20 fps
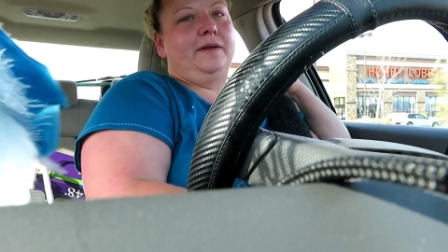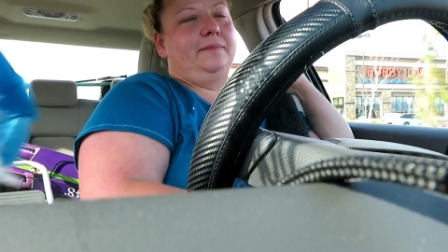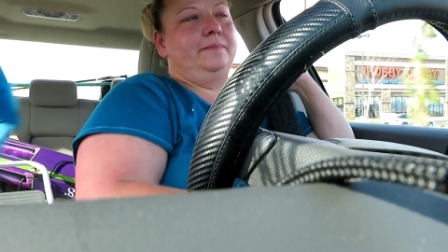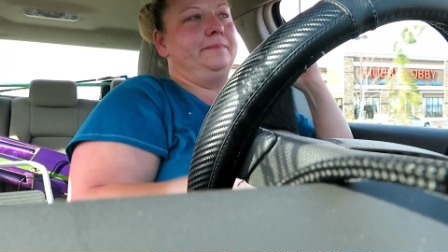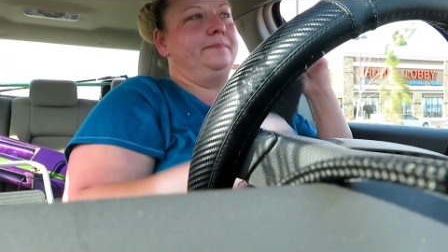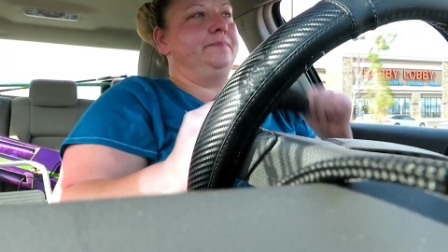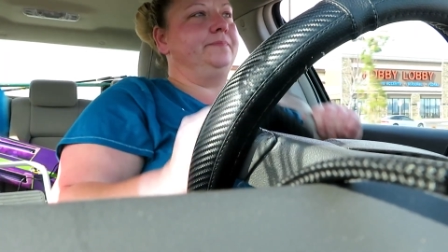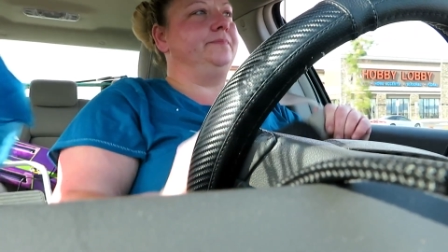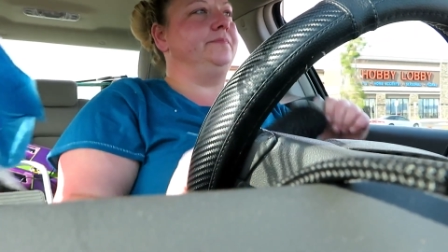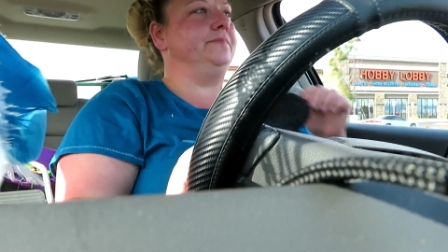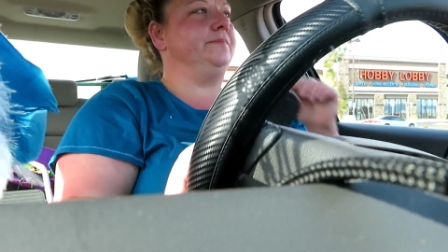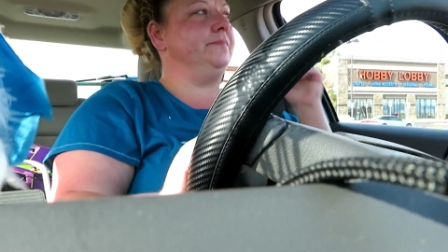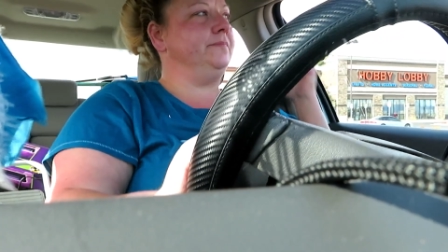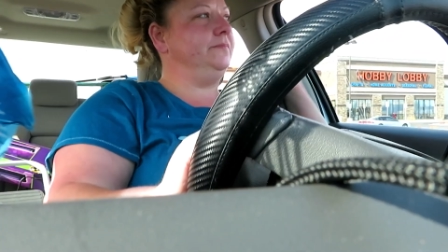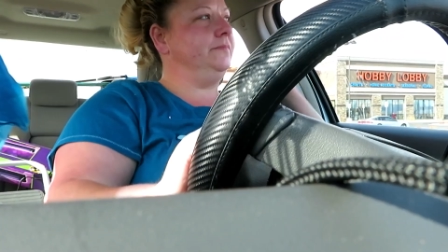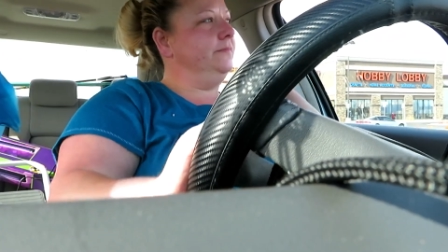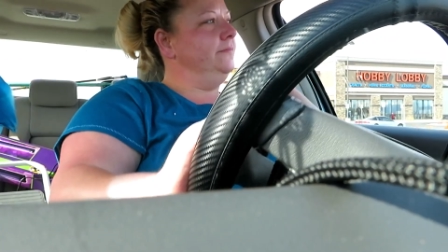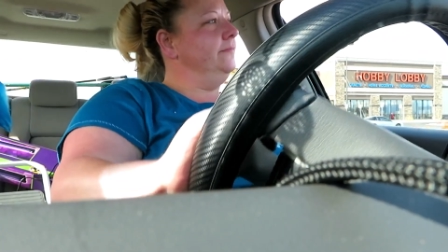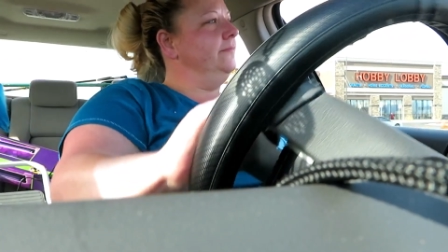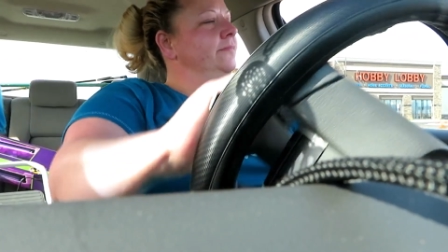
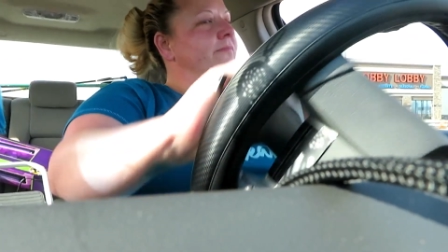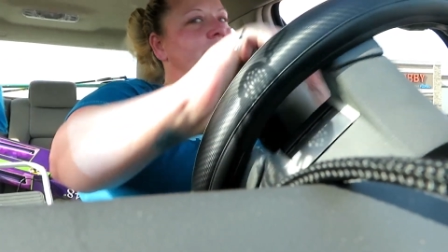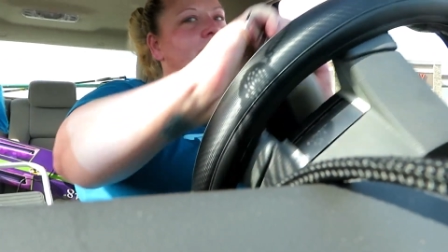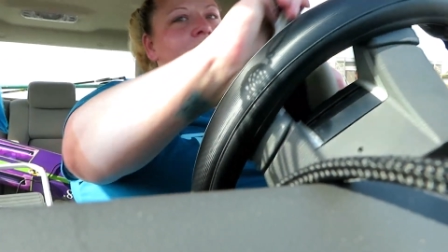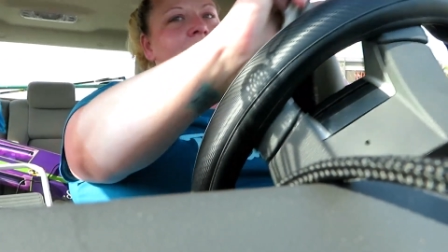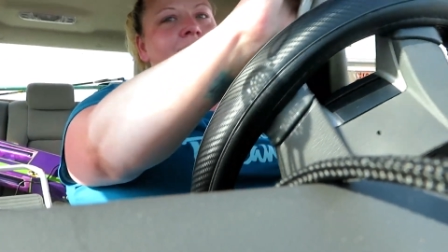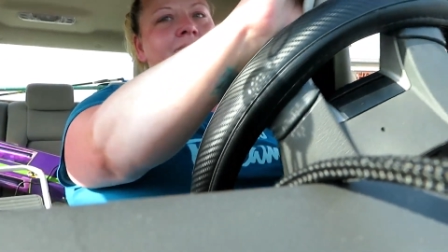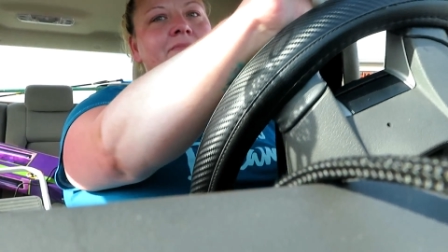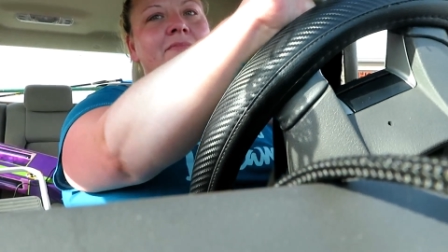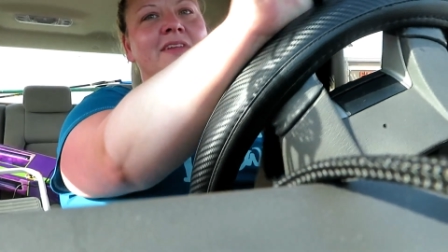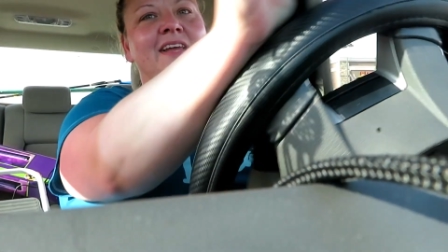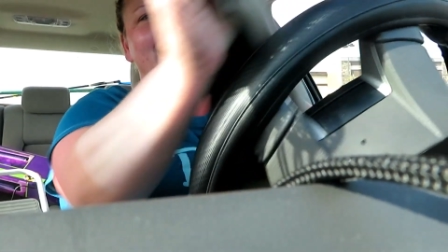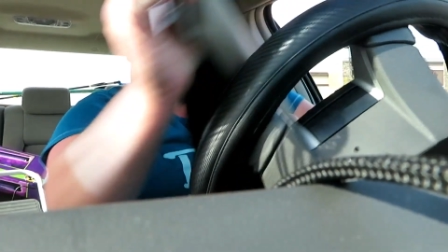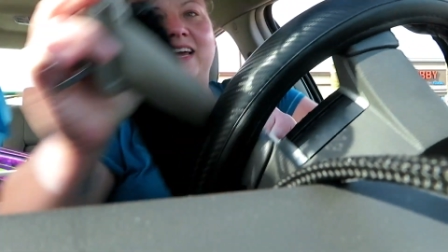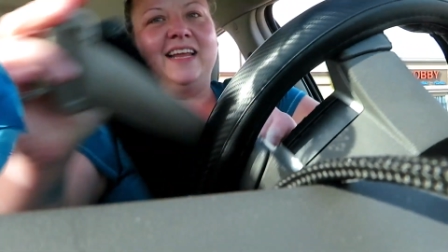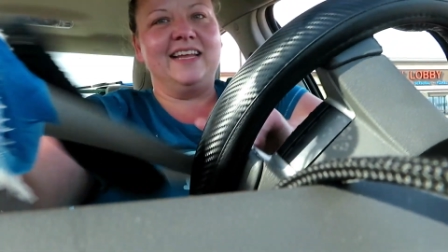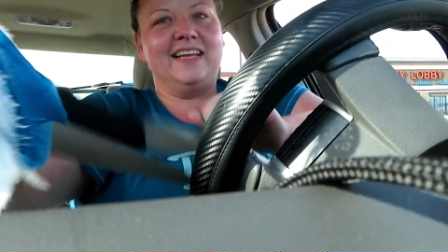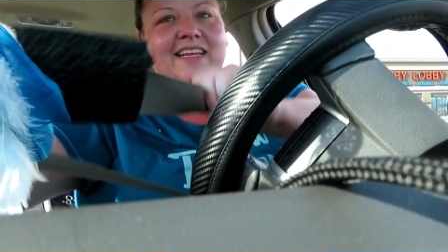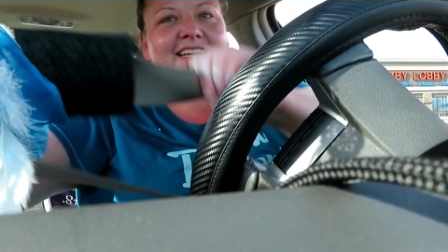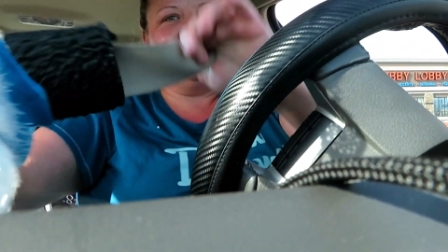
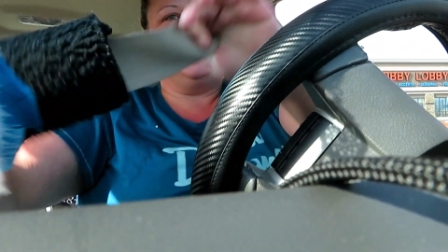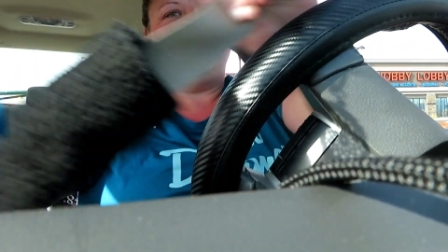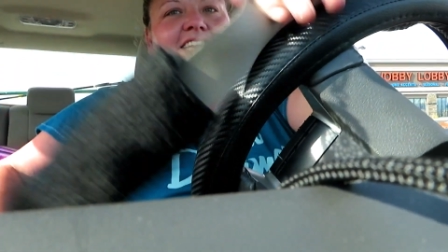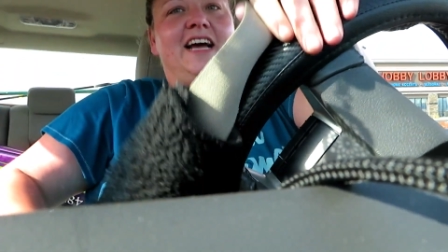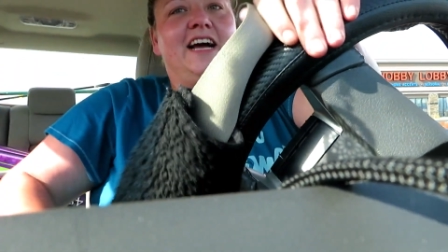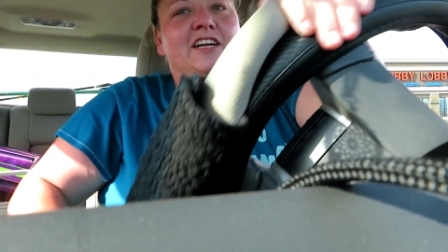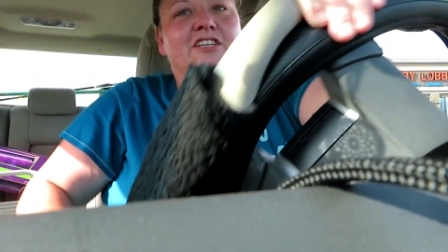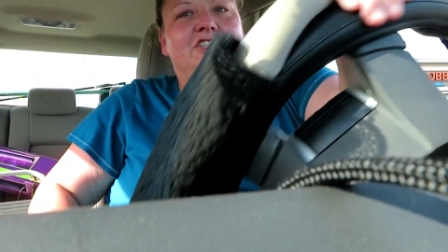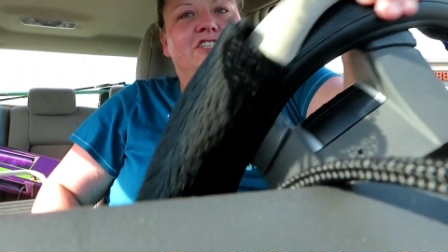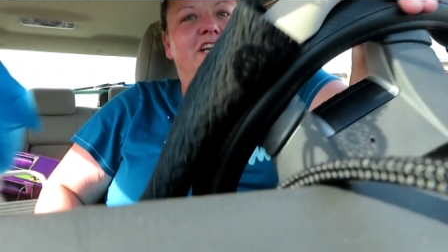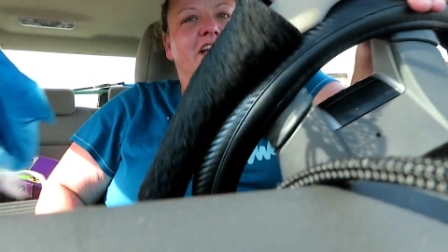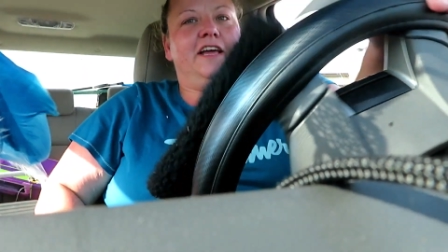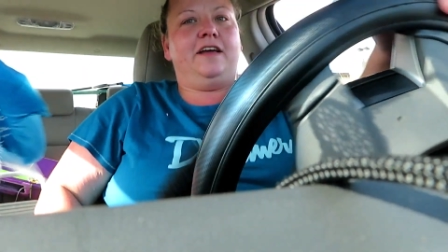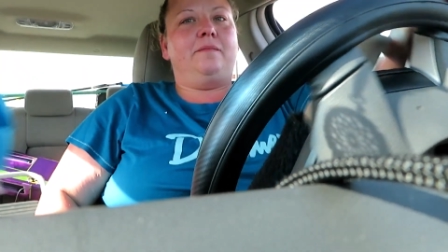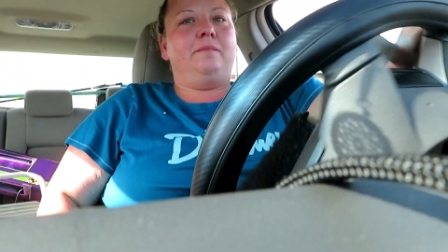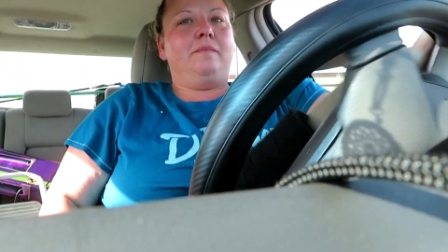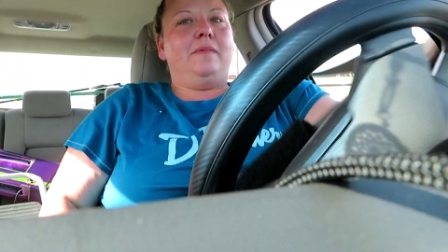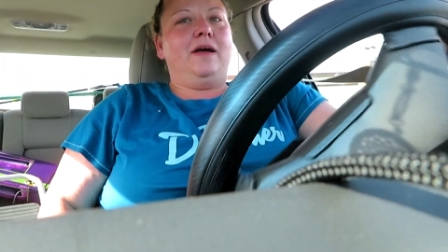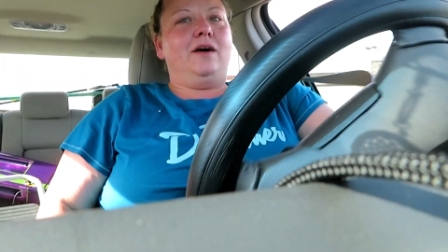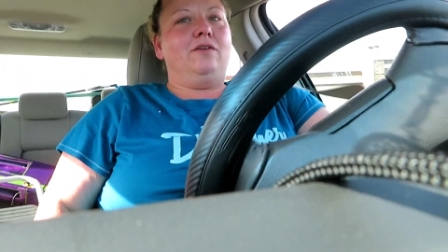I gotta get a dash
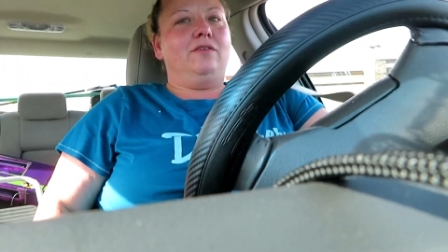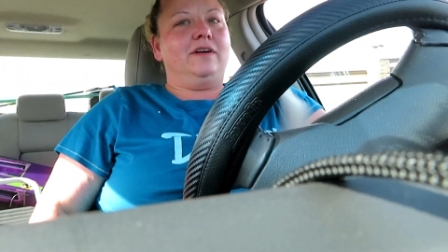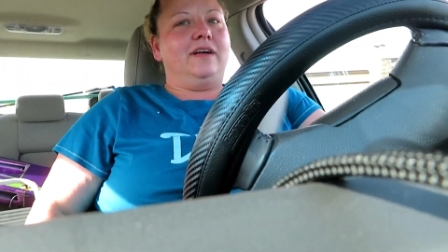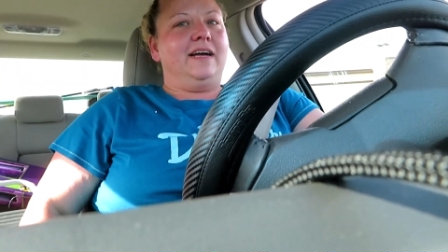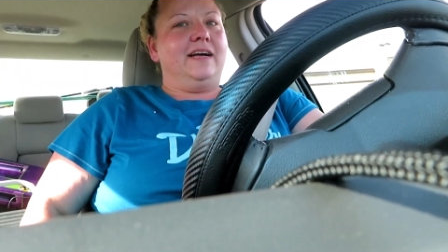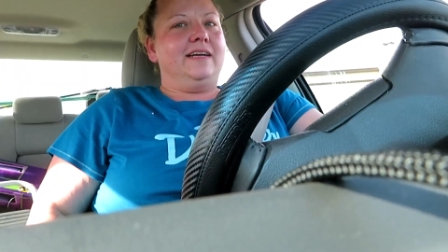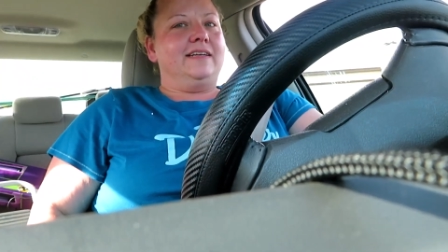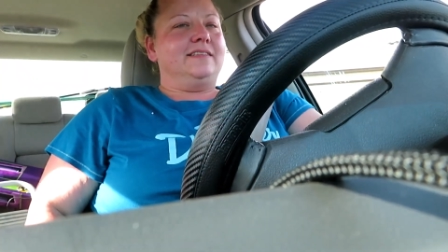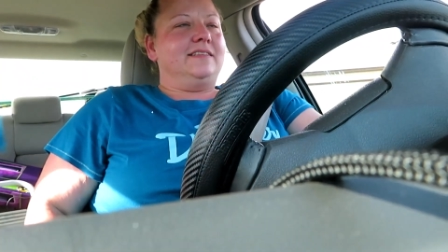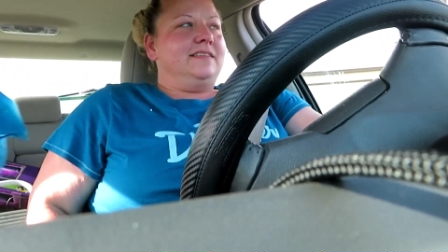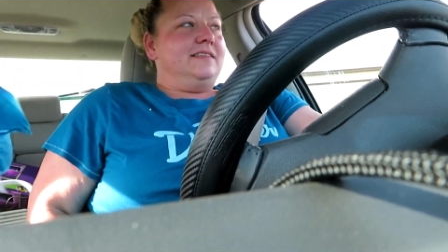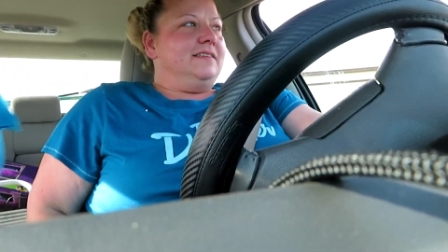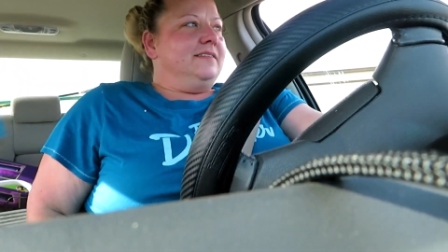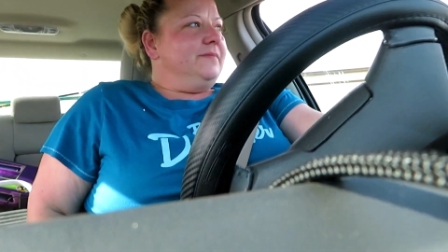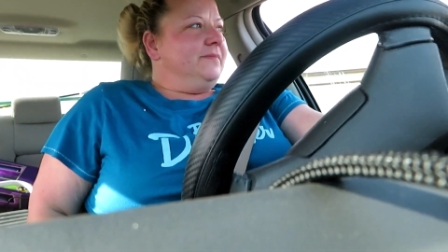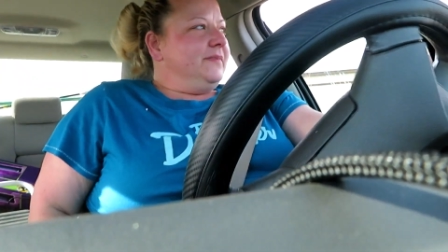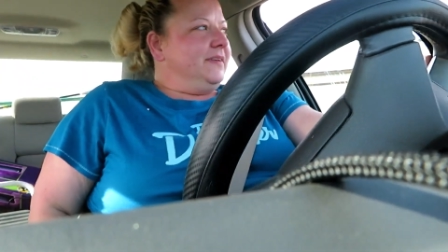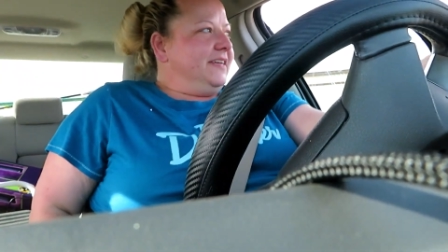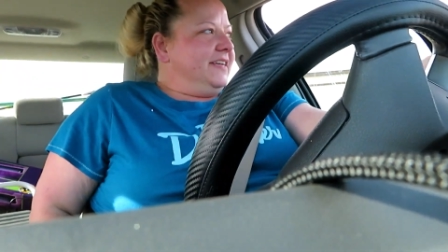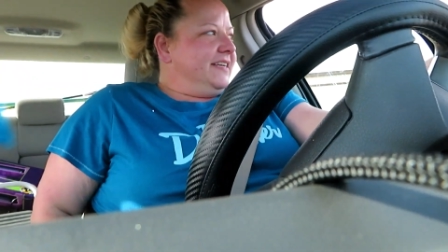cam mount, guys,
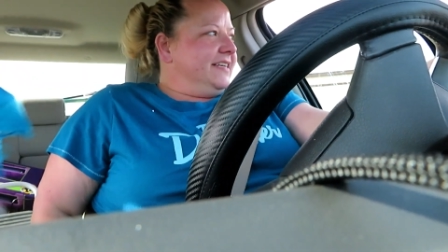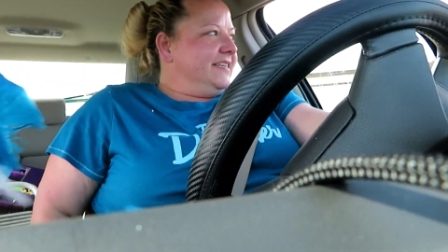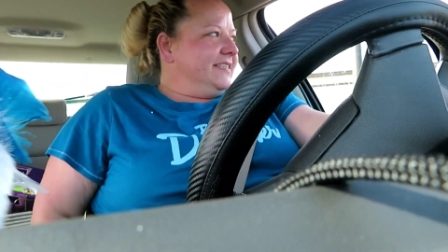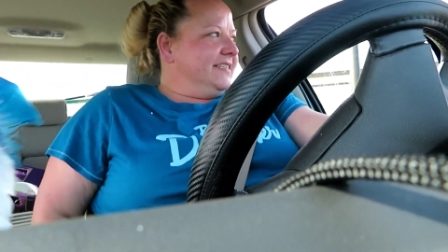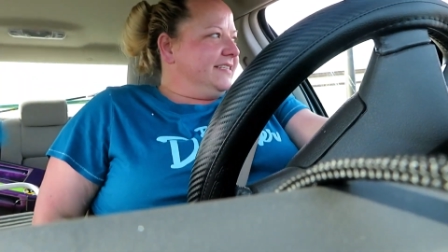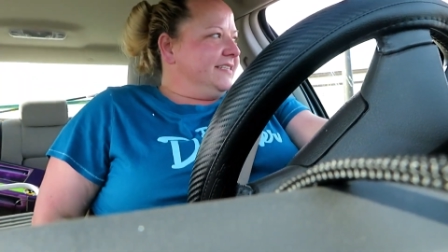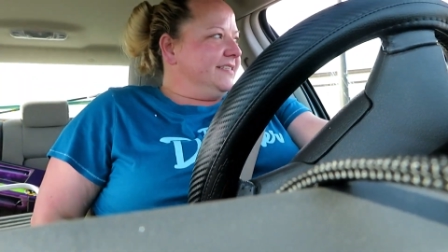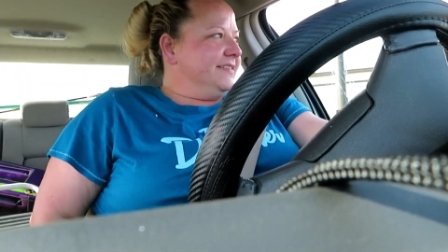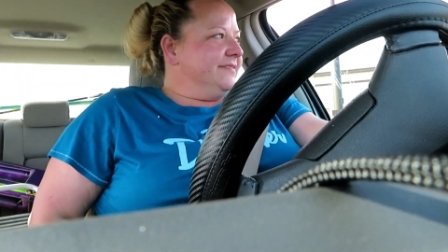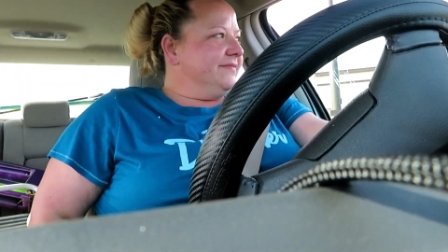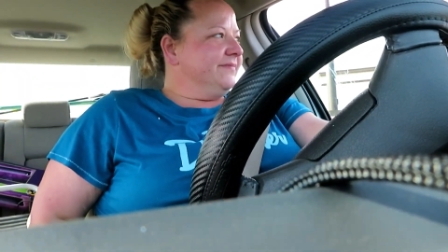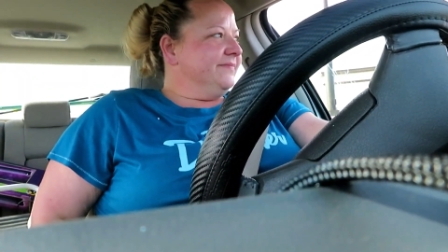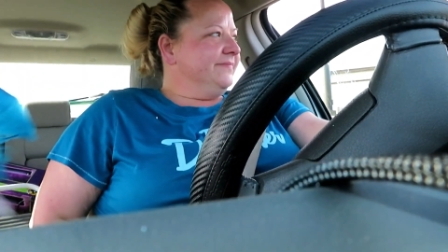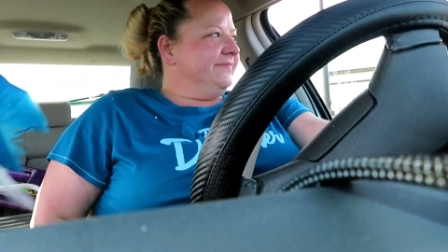because,